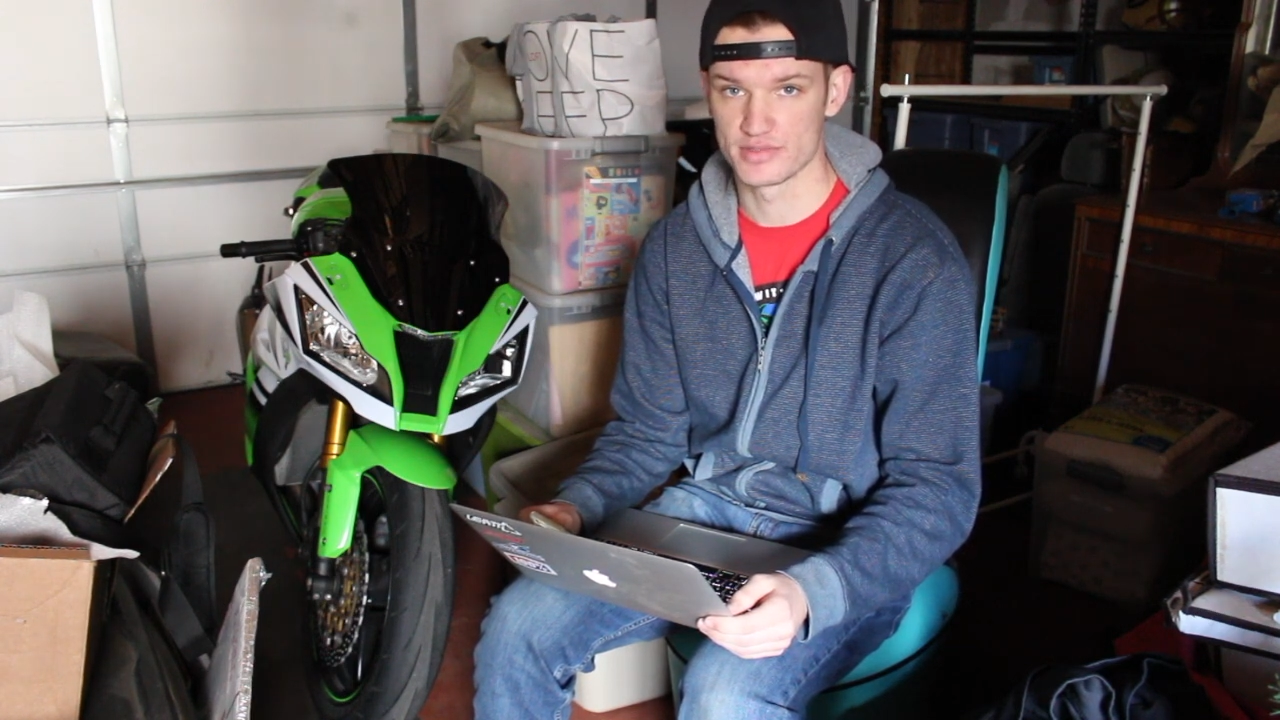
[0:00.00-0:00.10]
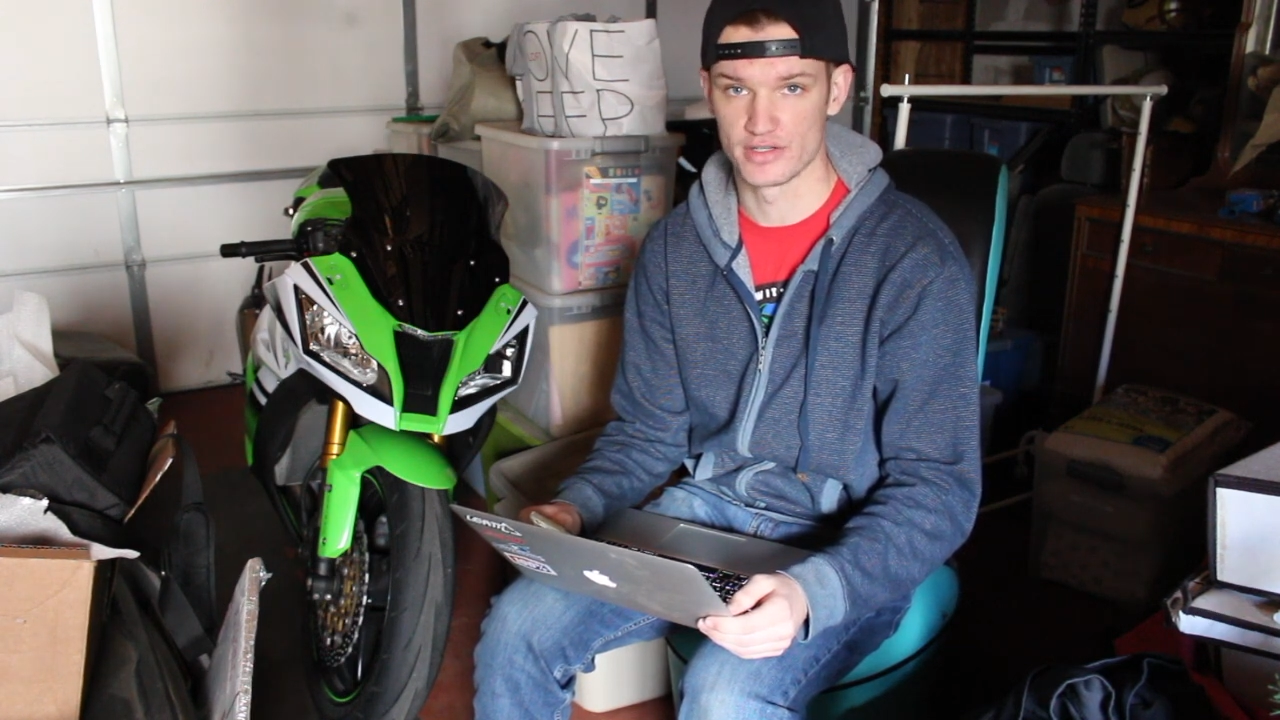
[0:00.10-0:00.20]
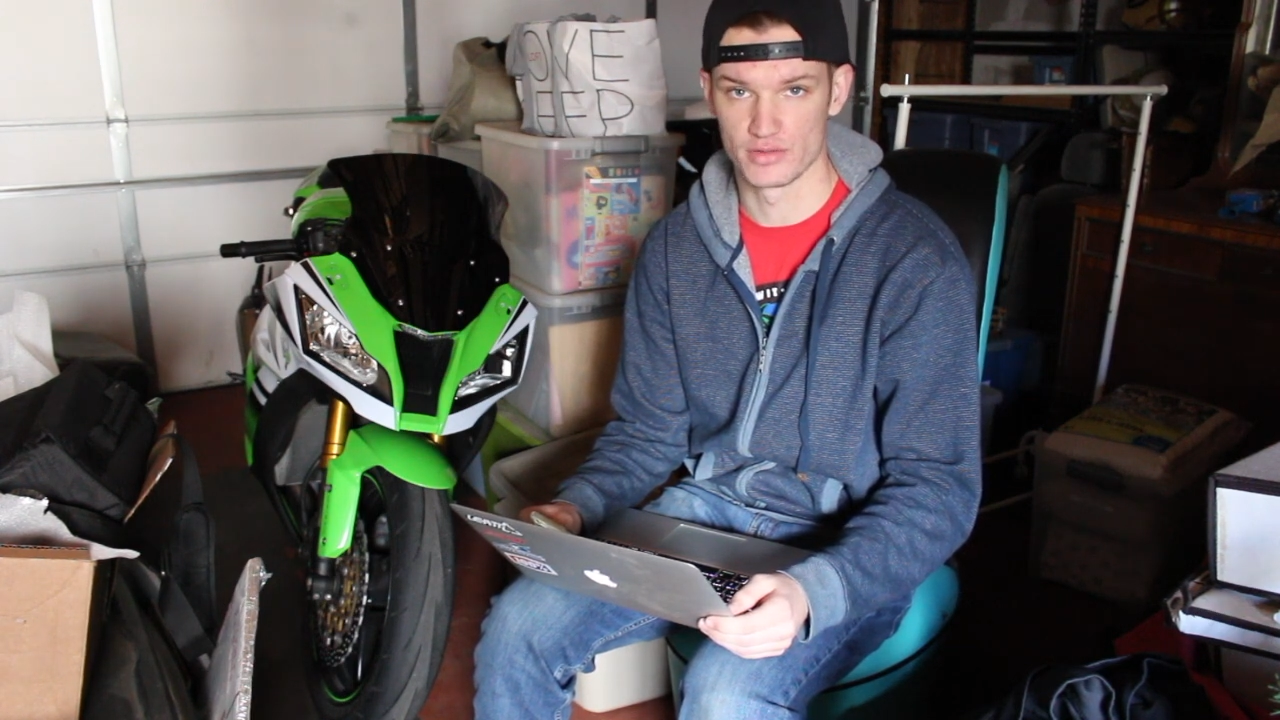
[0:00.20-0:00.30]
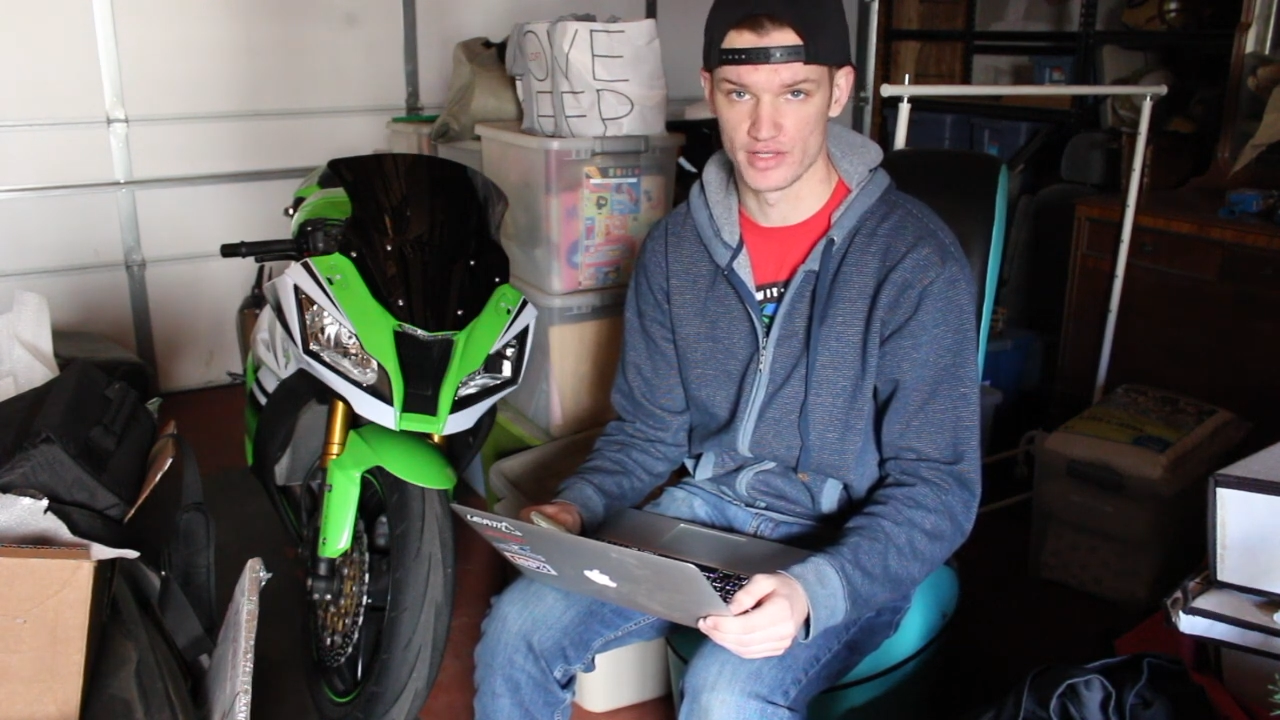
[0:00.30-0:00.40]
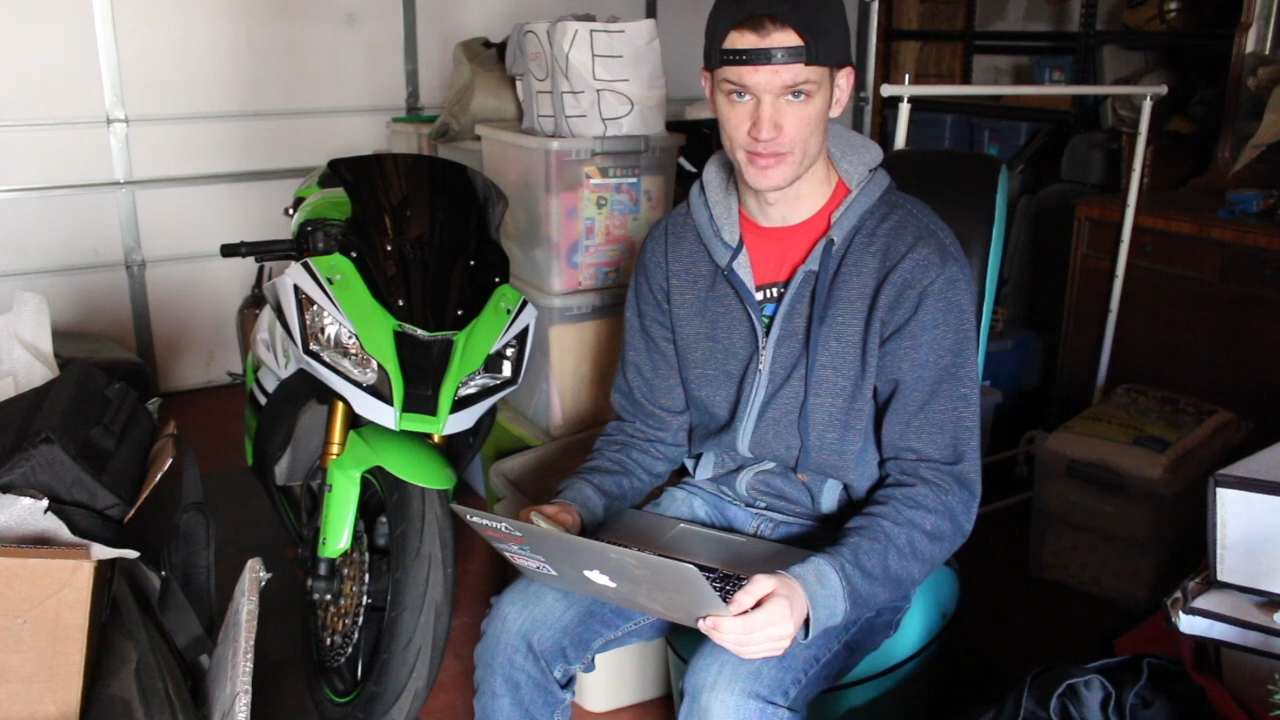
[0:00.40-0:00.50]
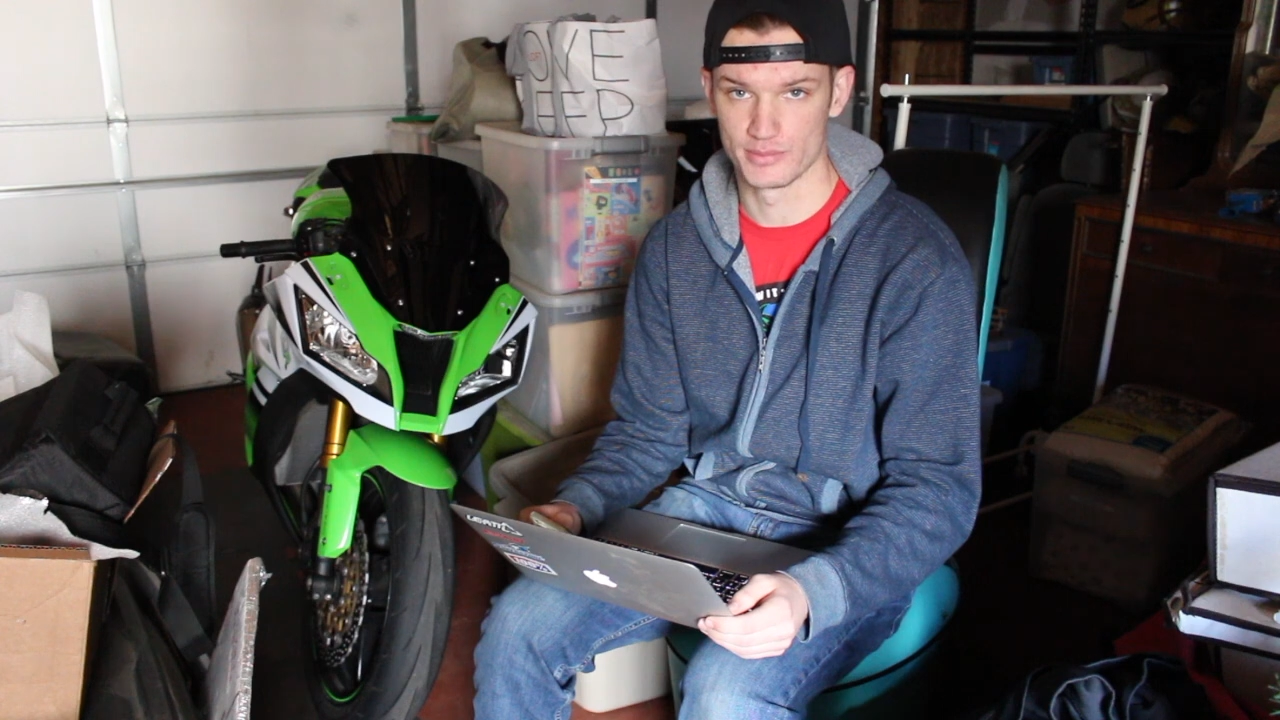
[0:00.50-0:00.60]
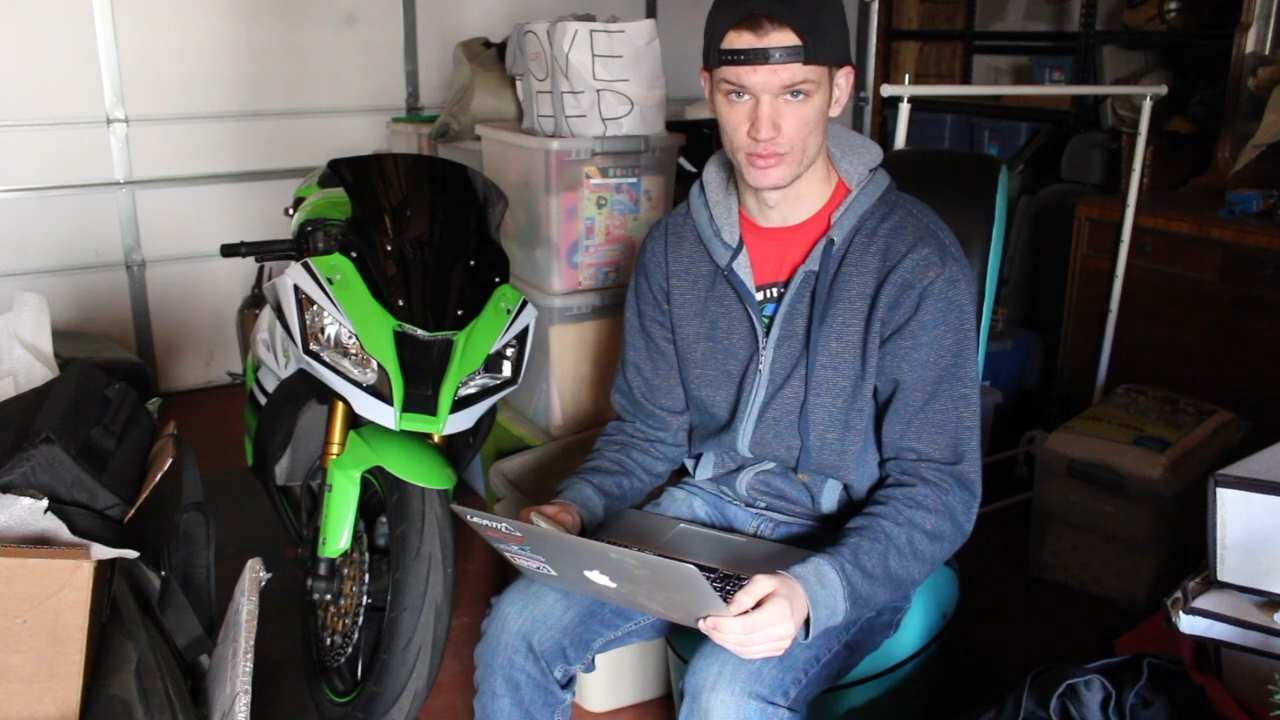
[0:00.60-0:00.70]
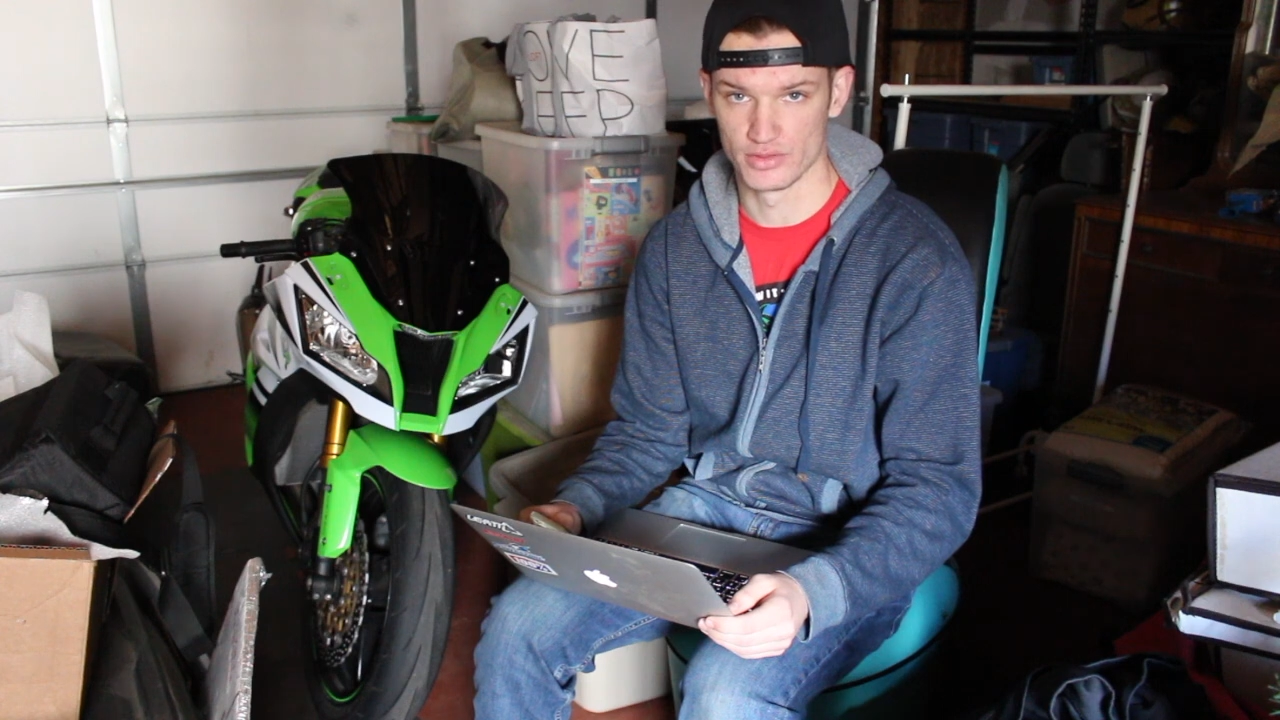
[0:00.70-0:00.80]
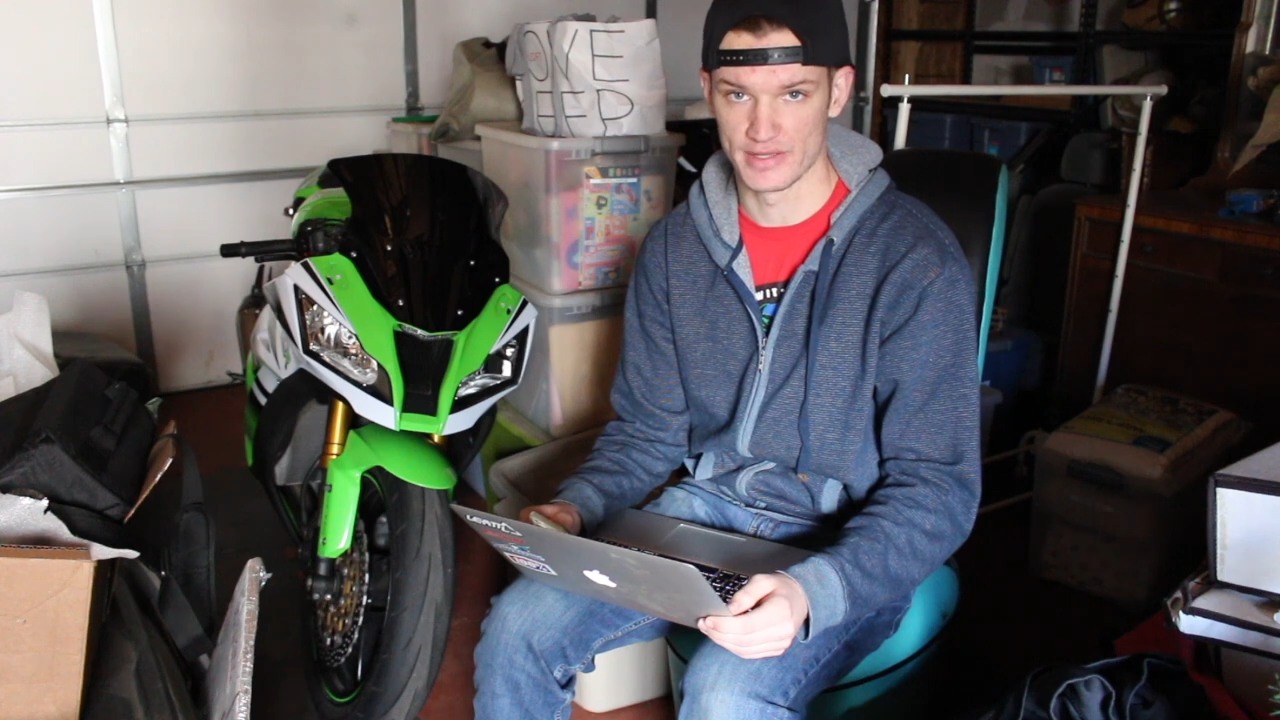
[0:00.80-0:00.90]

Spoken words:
I know a lot of people